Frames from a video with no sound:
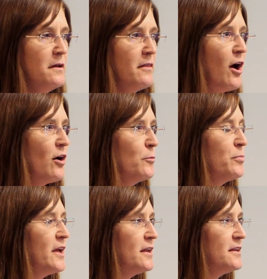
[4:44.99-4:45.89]
They all
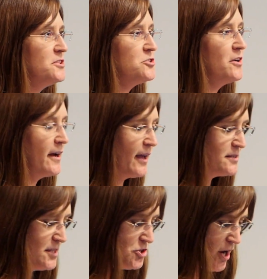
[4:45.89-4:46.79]
competed
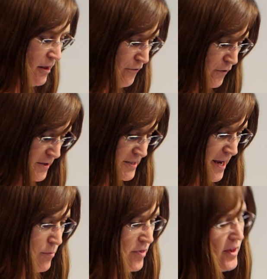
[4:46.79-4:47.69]
against each other for the
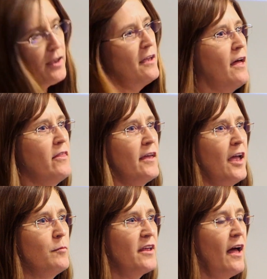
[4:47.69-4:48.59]
same thing, and they
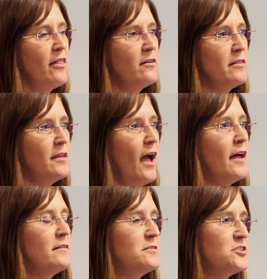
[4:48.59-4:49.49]
came together in the
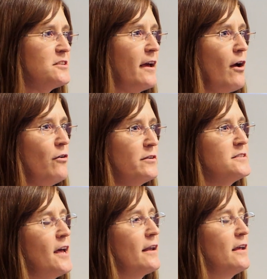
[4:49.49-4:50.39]
end. Just like Owen
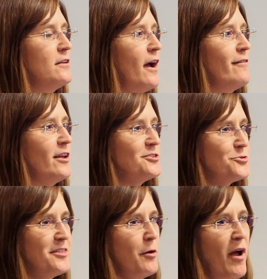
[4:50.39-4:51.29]
said, can you have lunch
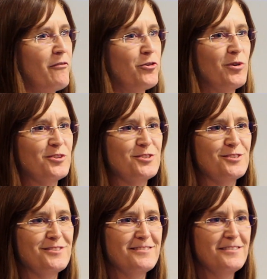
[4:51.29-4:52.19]
with them
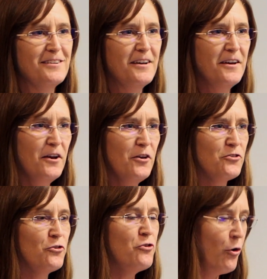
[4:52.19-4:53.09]
afterwards?
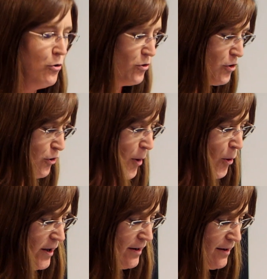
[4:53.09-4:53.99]
So know who your
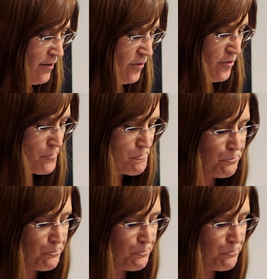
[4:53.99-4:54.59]
opponent is.